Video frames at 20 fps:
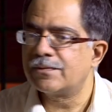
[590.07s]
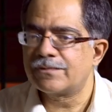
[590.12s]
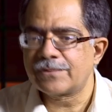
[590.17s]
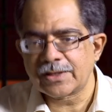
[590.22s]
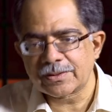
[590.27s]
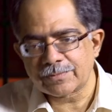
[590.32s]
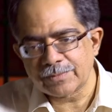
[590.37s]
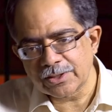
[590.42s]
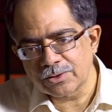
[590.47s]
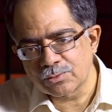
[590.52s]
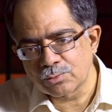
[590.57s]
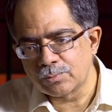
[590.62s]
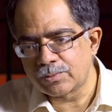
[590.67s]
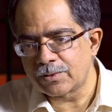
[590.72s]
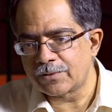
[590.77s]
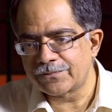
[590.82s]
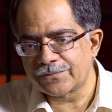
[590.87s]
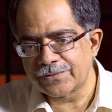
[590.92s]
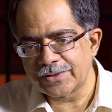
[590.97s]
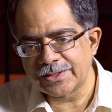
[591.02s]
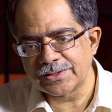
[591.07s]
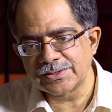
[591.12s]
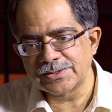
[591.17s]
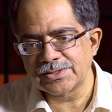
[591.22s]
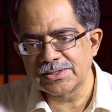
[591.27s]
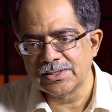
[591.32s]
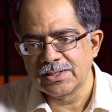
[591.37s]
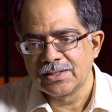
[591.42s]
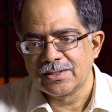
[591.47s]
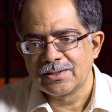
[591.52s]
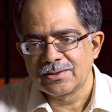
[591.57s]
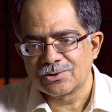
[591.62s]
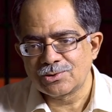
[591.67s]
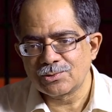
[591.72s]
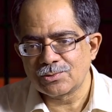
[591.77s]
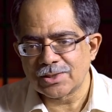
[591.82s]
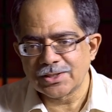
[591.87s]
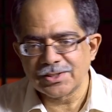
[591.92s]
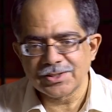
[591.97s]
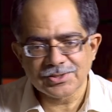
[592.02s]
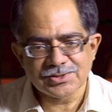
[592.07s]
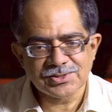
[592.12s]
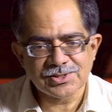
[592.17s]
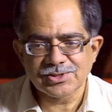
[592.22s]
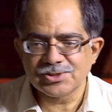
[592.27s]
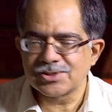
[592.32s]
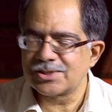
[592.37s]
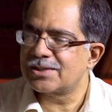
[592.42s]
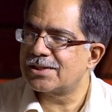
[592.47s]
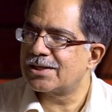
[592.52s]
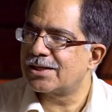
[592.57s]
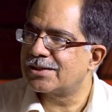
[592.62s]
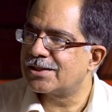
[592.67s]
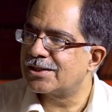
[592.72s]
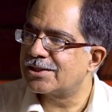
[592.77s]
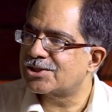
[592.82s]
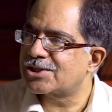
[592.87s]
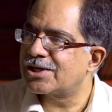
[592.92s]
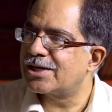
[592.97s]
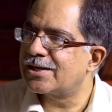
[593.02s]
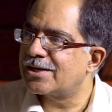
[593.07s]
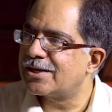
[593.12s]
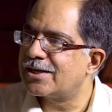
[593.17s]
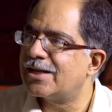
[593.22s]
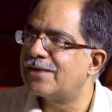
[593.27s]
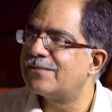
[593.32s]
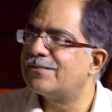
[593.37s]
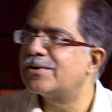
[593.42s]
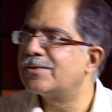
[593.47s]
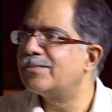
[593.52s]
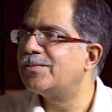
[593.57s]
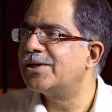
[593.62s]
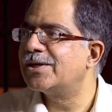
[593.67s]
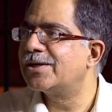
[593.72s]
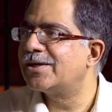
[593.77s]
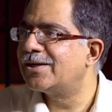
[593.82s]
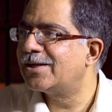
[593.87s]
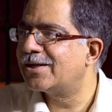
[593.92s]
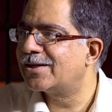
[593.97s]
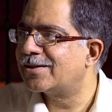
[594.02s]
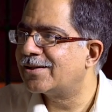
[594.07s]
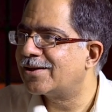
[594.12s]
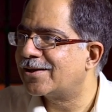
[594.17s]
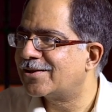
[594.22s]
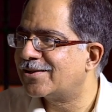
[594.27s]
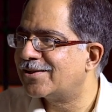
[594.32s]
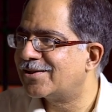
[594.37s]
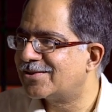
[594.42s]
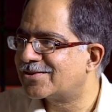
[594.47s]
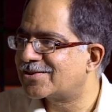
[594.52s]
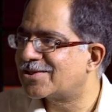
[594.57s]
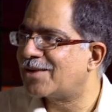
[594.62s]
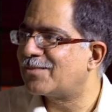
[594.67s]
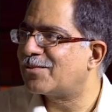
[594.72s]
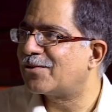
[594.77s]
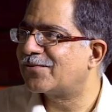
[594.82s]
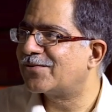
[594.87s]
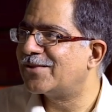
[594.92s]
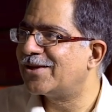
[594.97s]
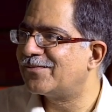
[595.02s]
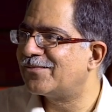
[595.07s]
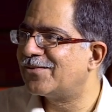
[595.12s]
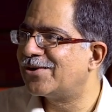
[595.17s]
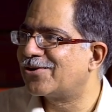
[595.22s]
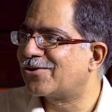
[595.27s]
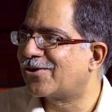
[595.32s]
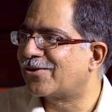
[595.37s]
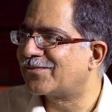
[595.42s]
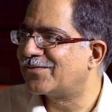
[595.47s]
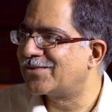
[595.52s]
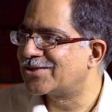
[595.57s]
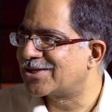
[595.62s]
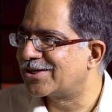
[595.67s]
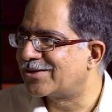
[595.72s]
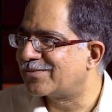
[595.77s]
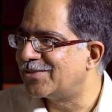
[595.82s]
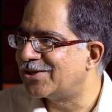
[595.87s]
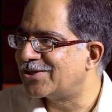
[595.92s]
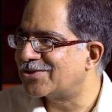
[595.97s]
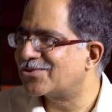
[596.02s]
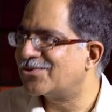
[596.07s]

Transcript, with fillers: In fact, my group of friends took a decision that there shall never be a day that some of them will not visit me.